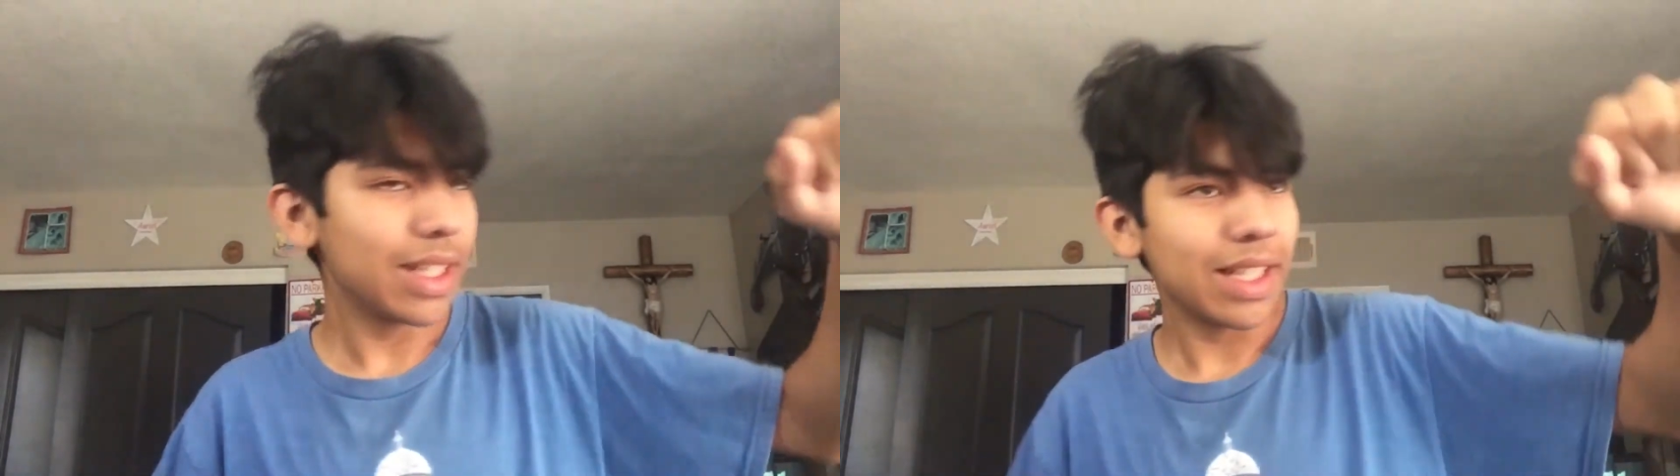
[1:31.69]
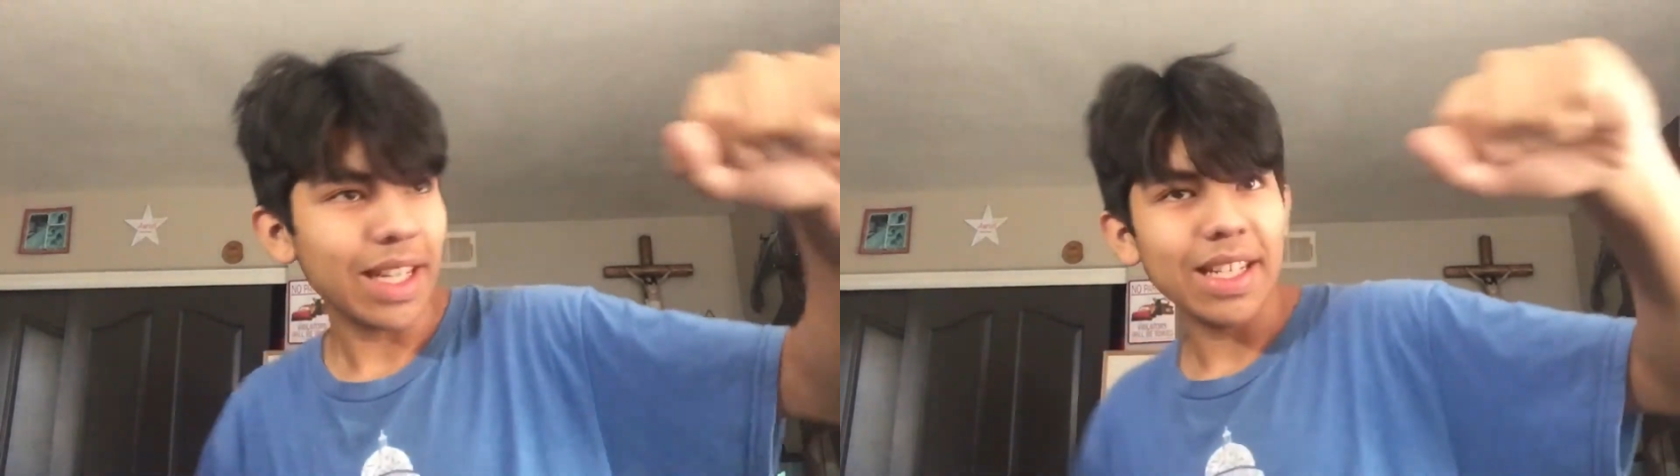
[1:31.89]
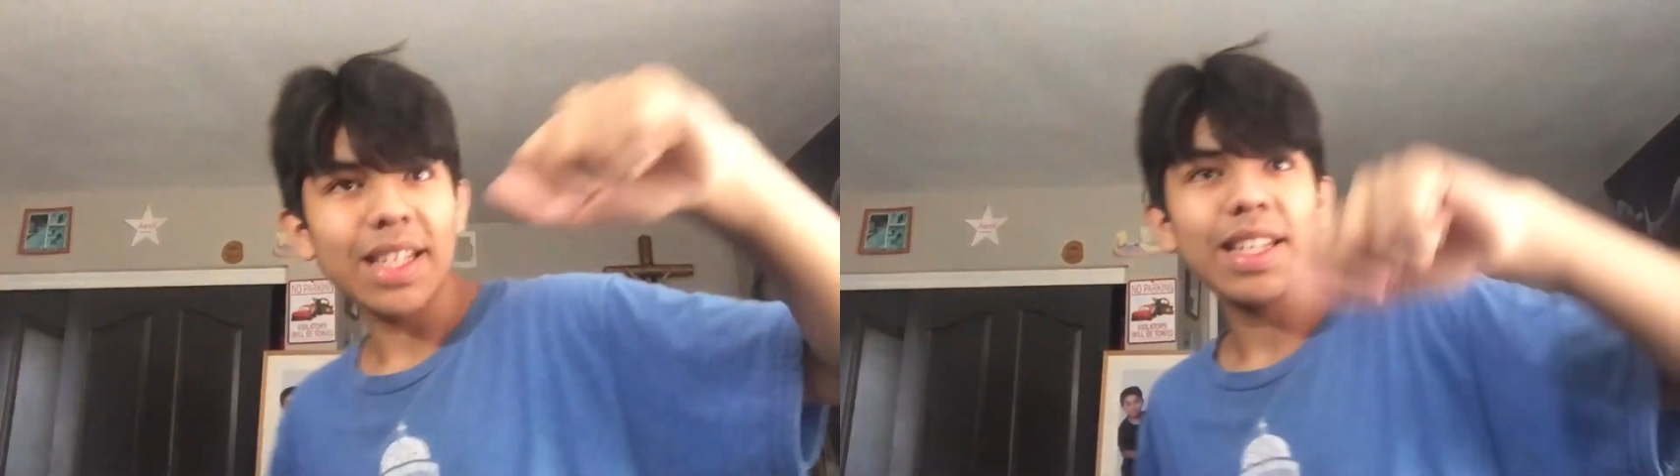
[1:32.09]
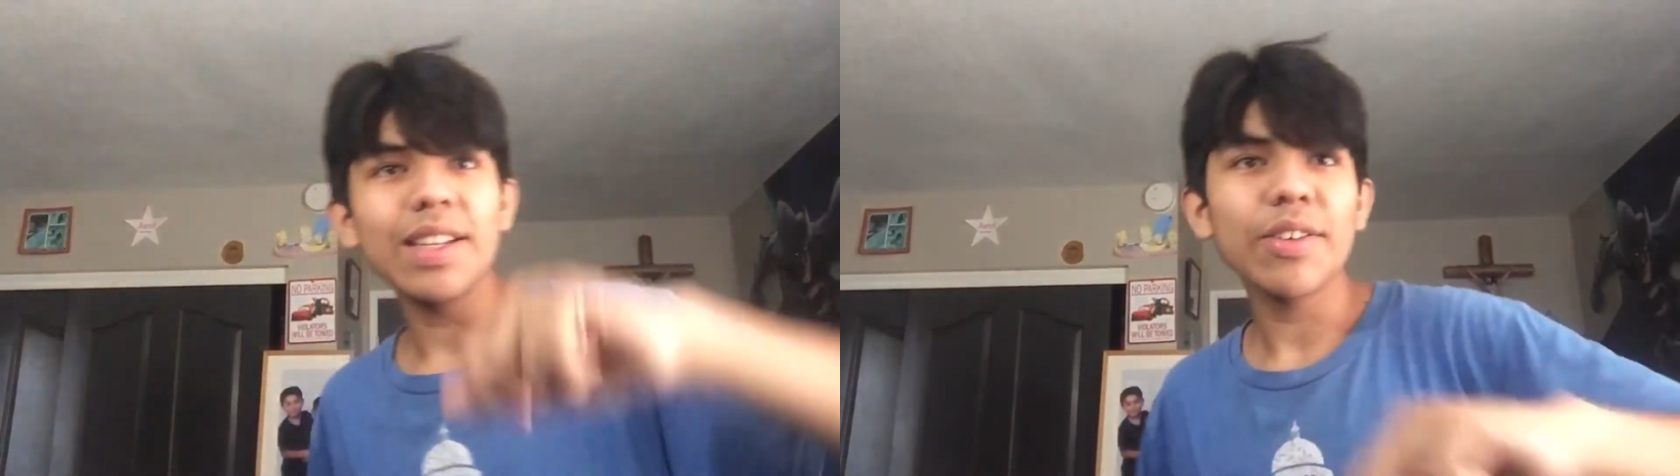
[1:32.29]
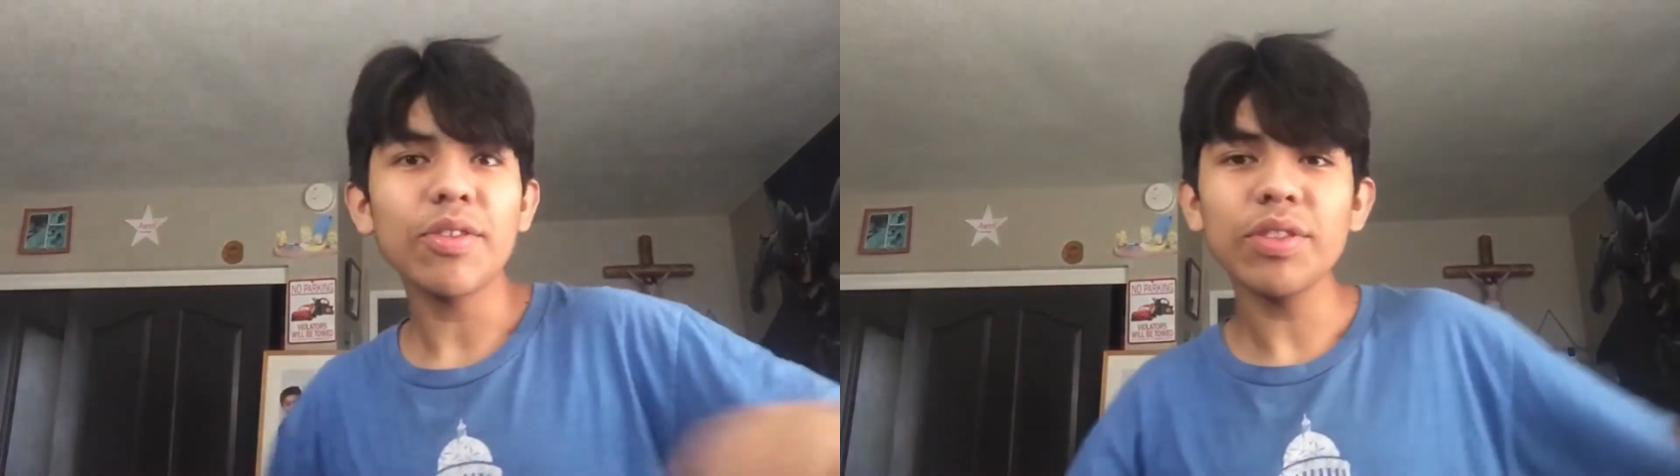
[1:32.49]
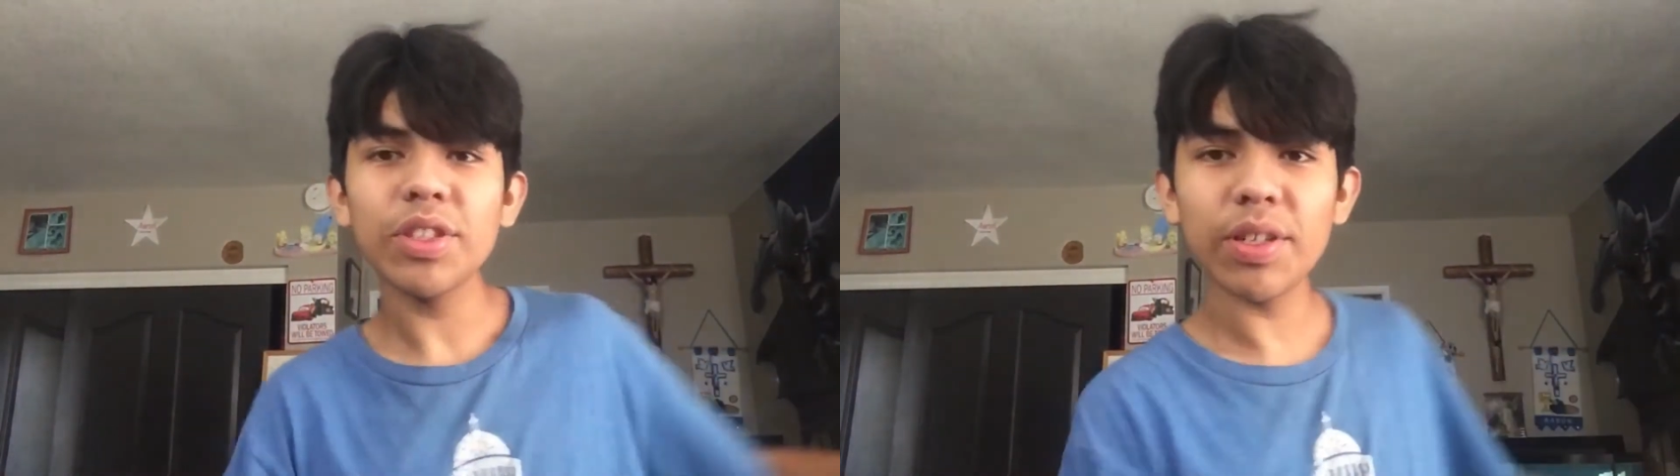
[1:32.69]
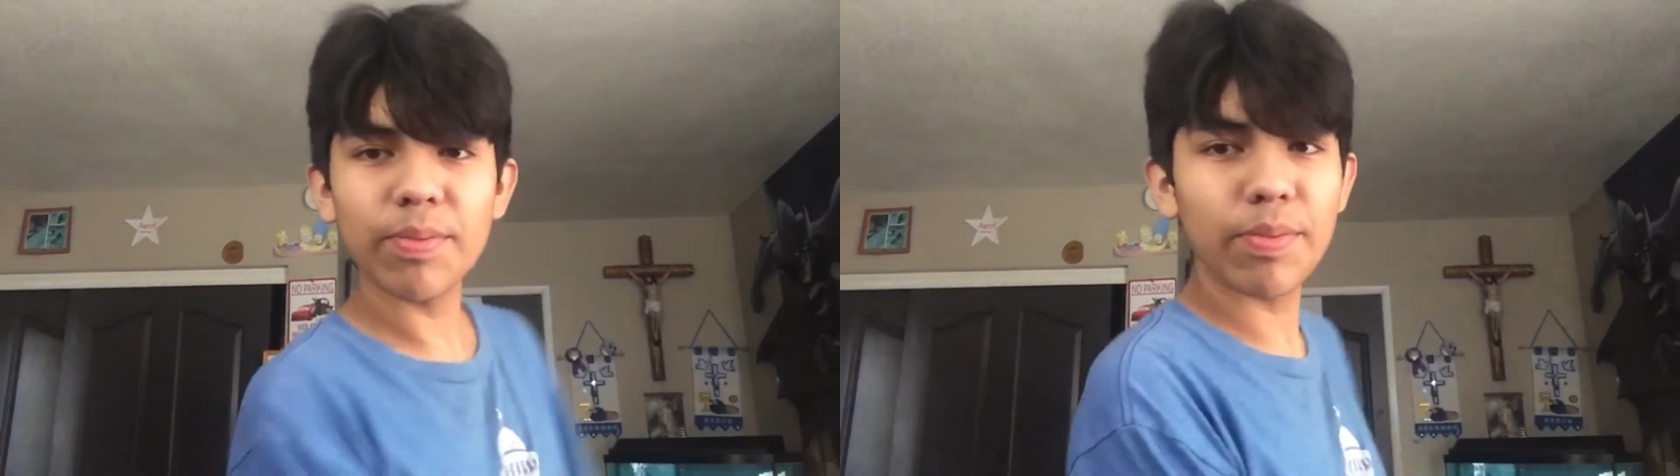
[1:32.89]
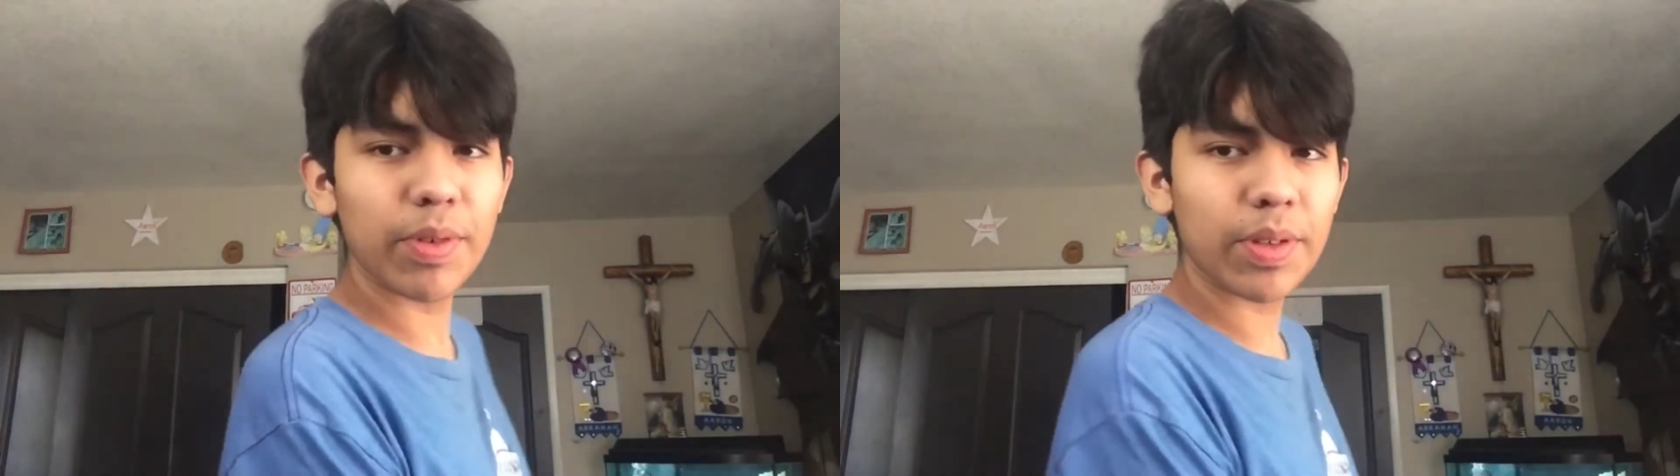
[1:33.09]
And then they go to
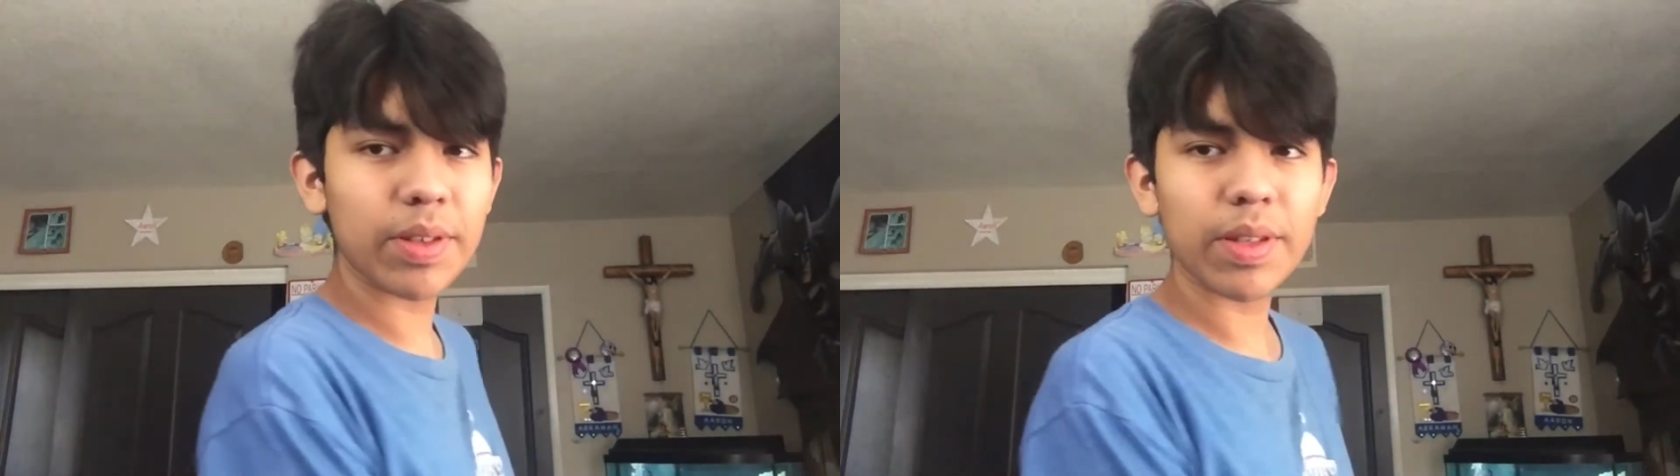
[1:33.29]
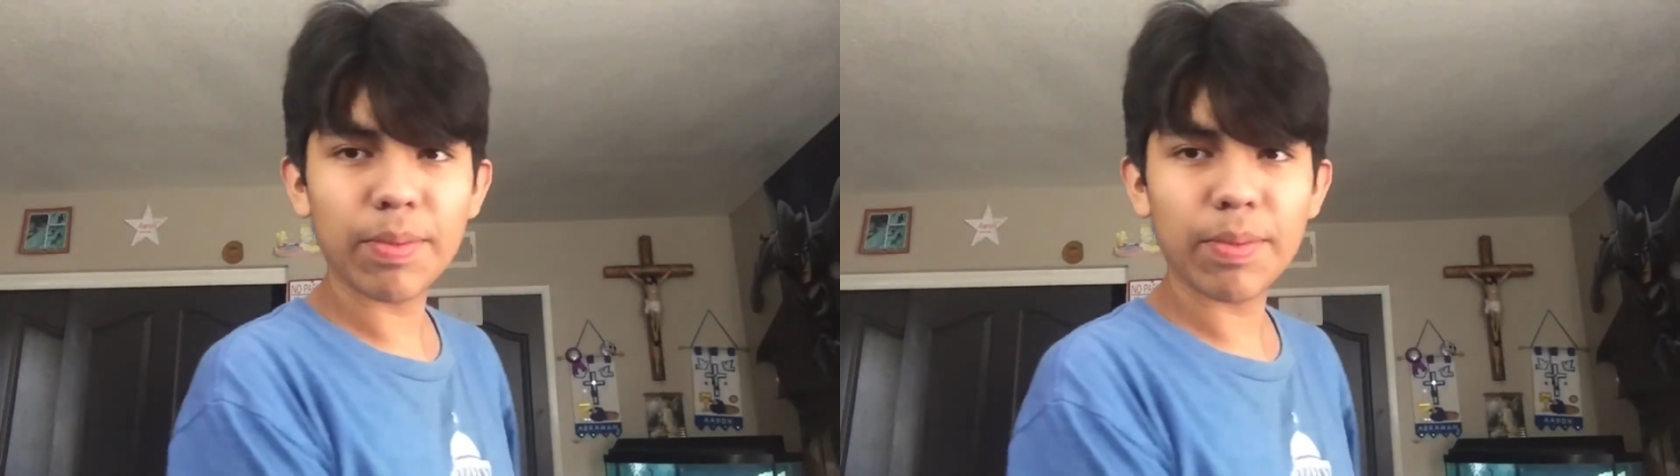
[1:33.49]
the